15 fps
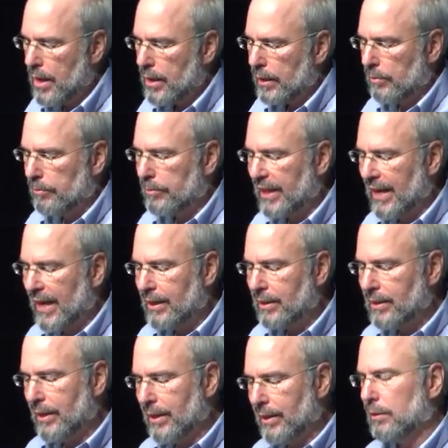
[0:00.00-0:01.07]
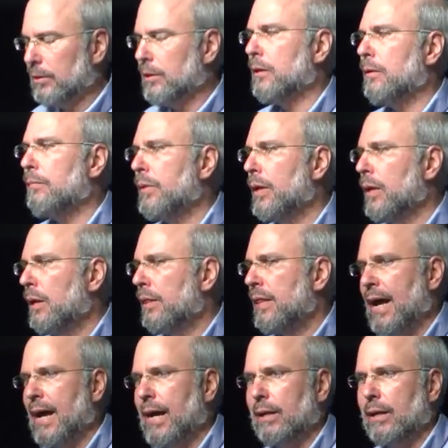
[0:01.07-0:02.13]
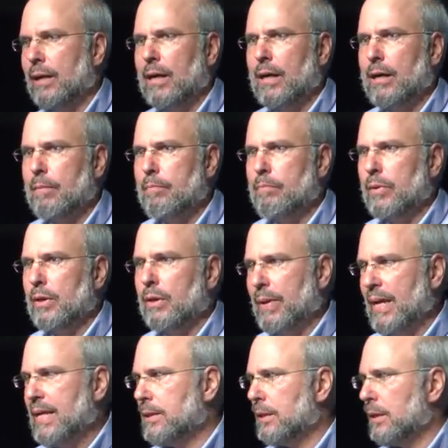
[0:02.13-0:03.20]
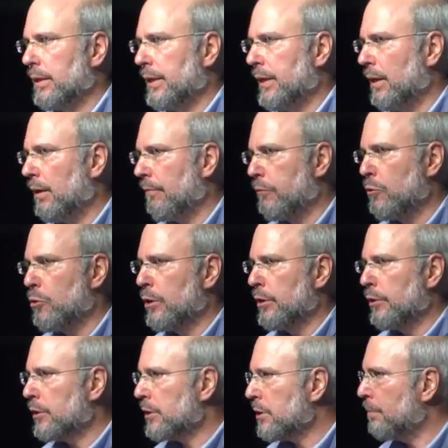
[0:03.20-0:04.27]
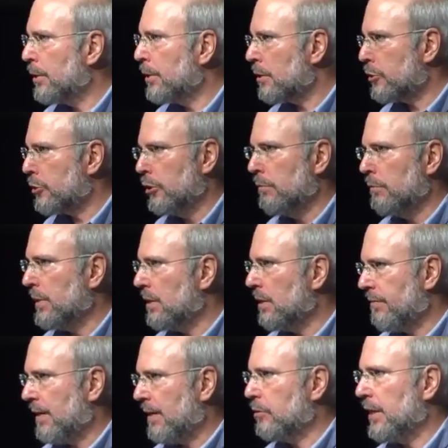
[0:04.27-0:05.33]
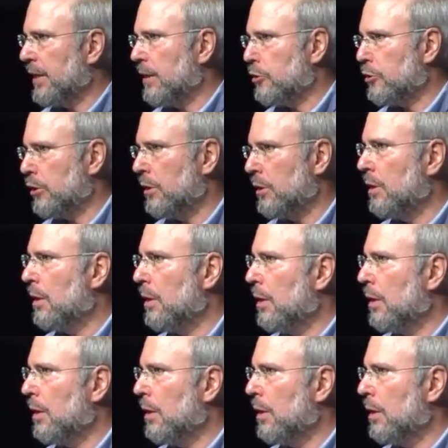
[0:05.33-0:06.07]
complained to Hitler that basically a foreigner's book shouldn't be the foundation